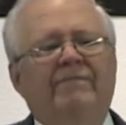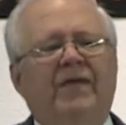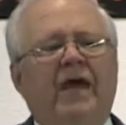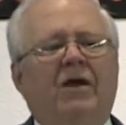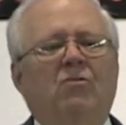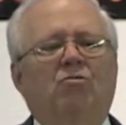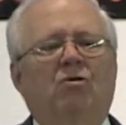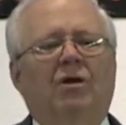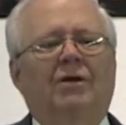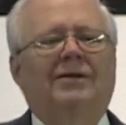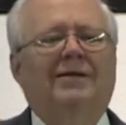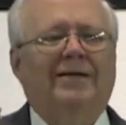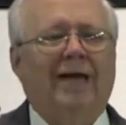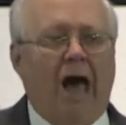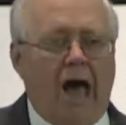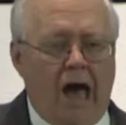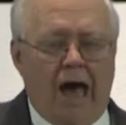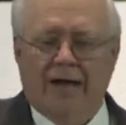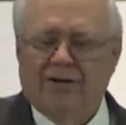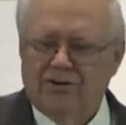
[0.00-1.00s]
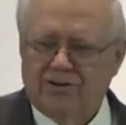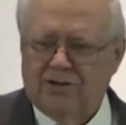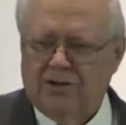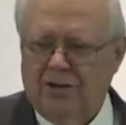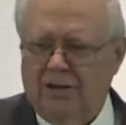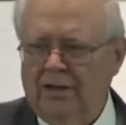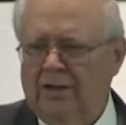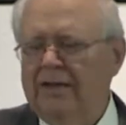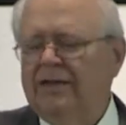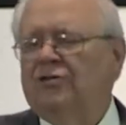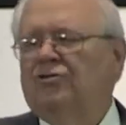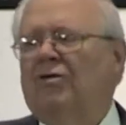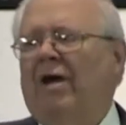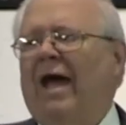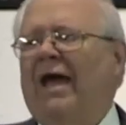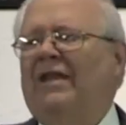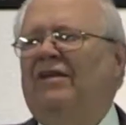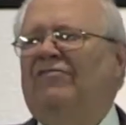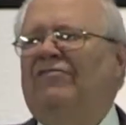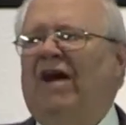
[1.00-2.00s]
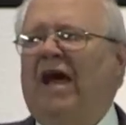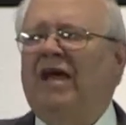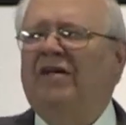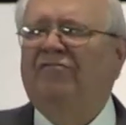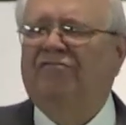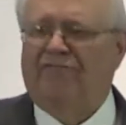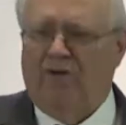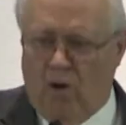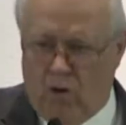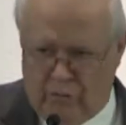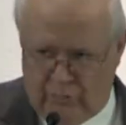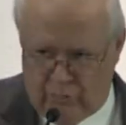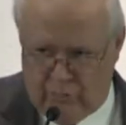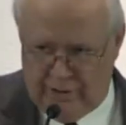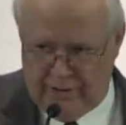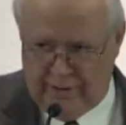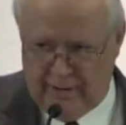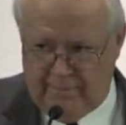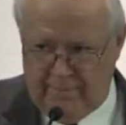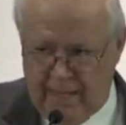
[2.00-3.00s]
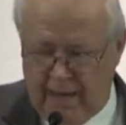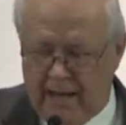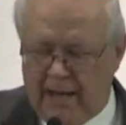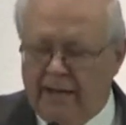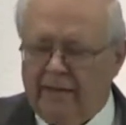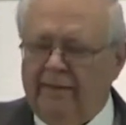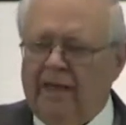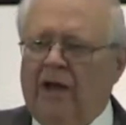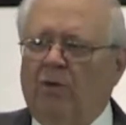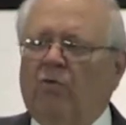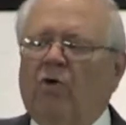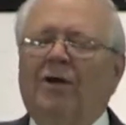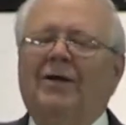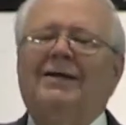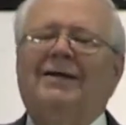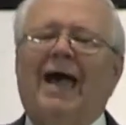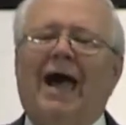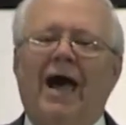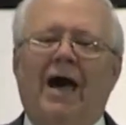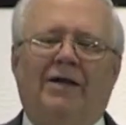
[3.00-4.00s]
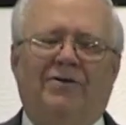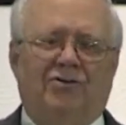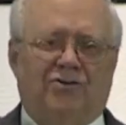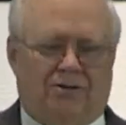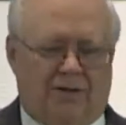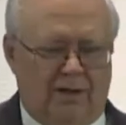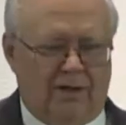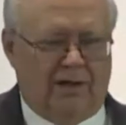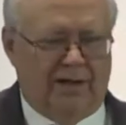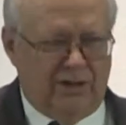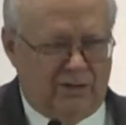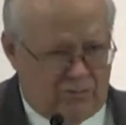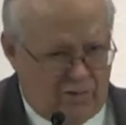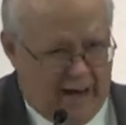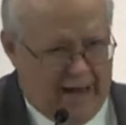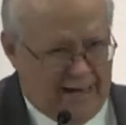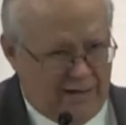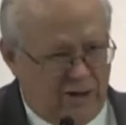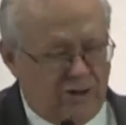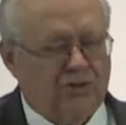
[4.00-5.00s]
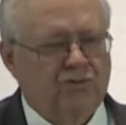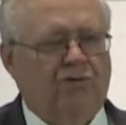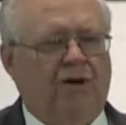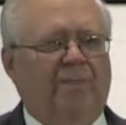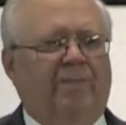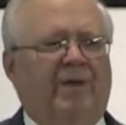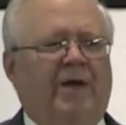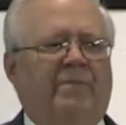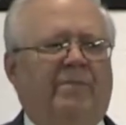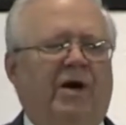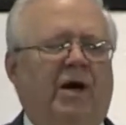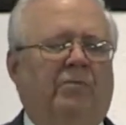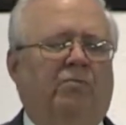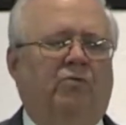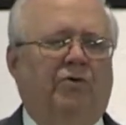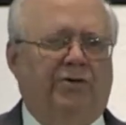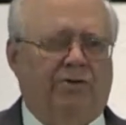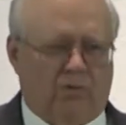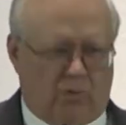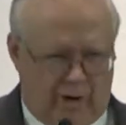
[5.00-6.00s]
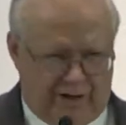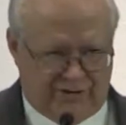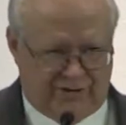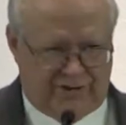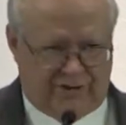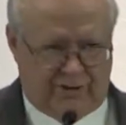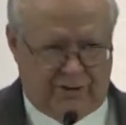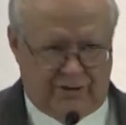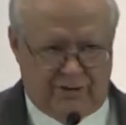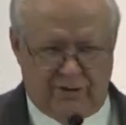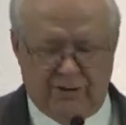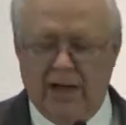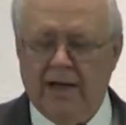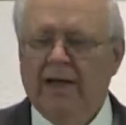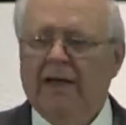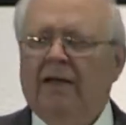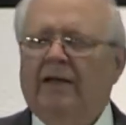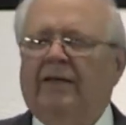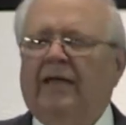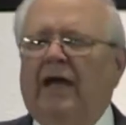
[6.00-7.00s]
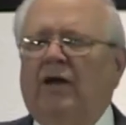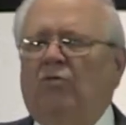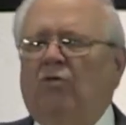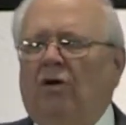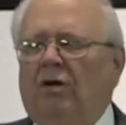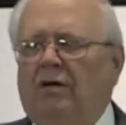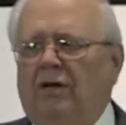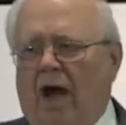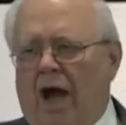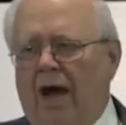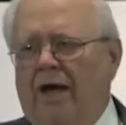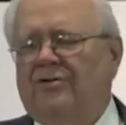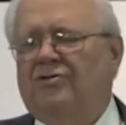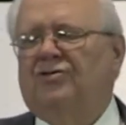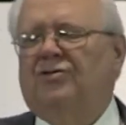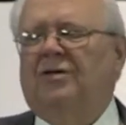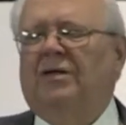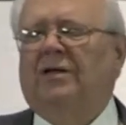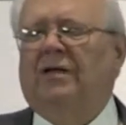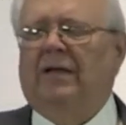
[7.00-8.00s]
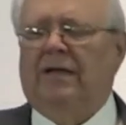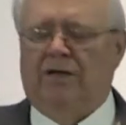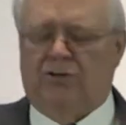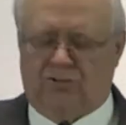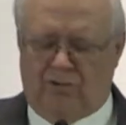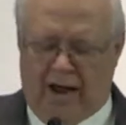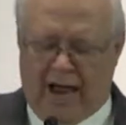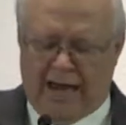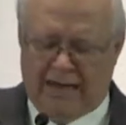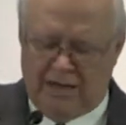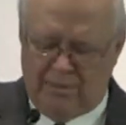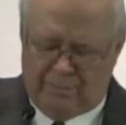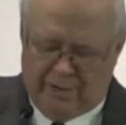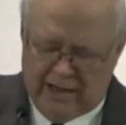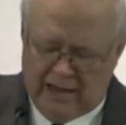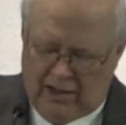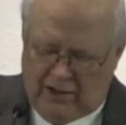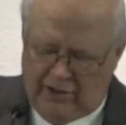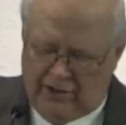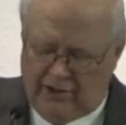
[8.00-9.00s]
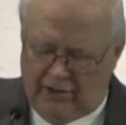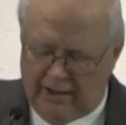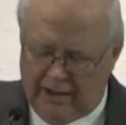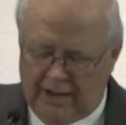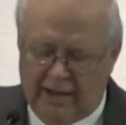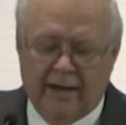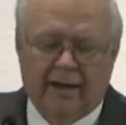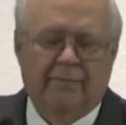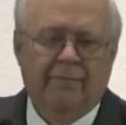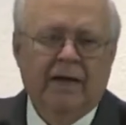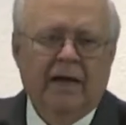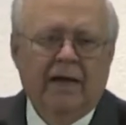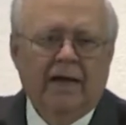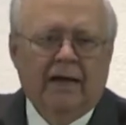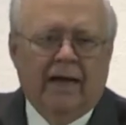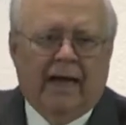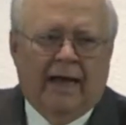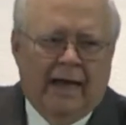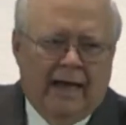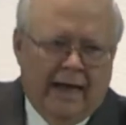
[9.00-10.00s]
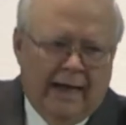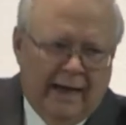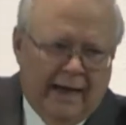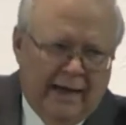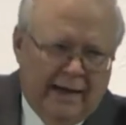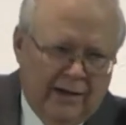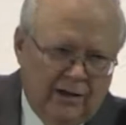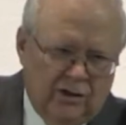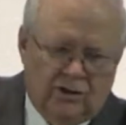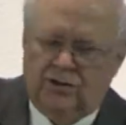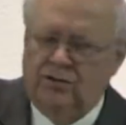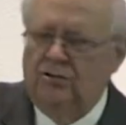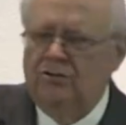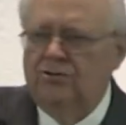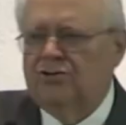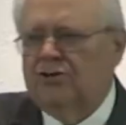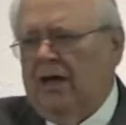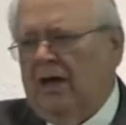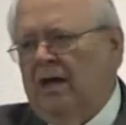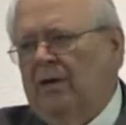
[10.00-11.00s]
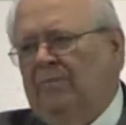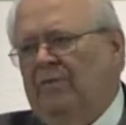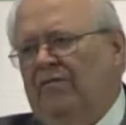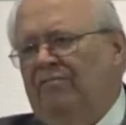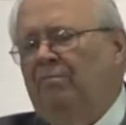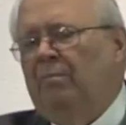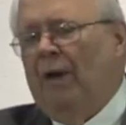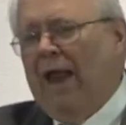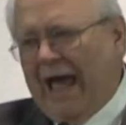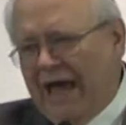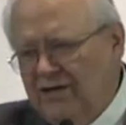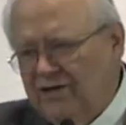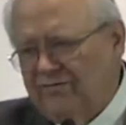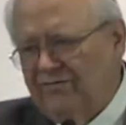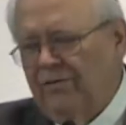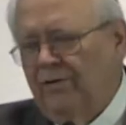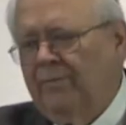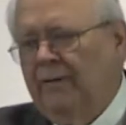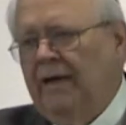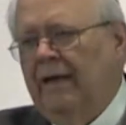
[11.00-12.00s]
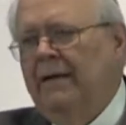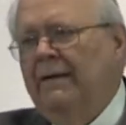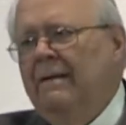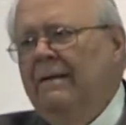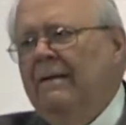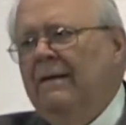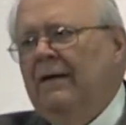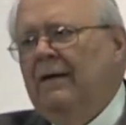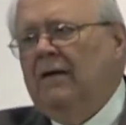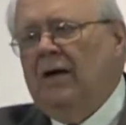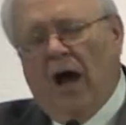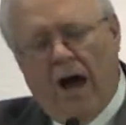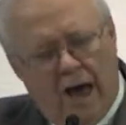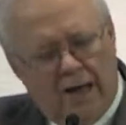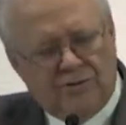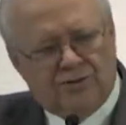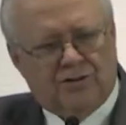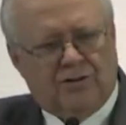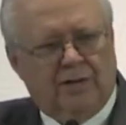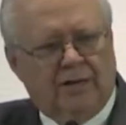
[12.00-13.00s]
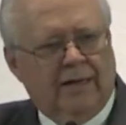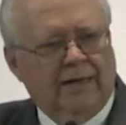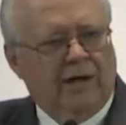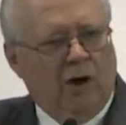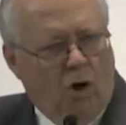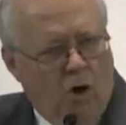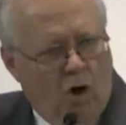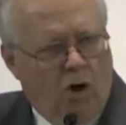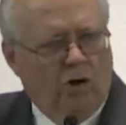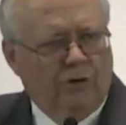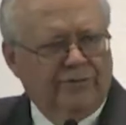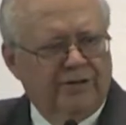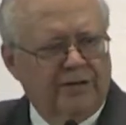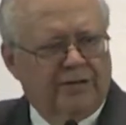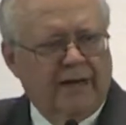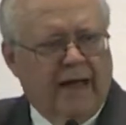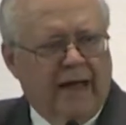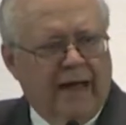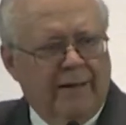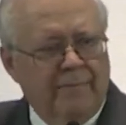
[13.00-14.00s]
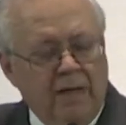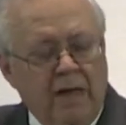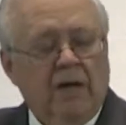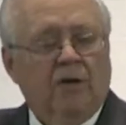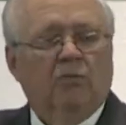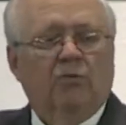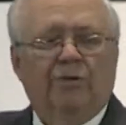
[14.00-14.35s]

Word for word: They were constantly trying to find fault with him. They were constantly trying to trip him up with questions. They were constantly trying to belittle him and, and accuse him of blasphemy. Constantly, all the time.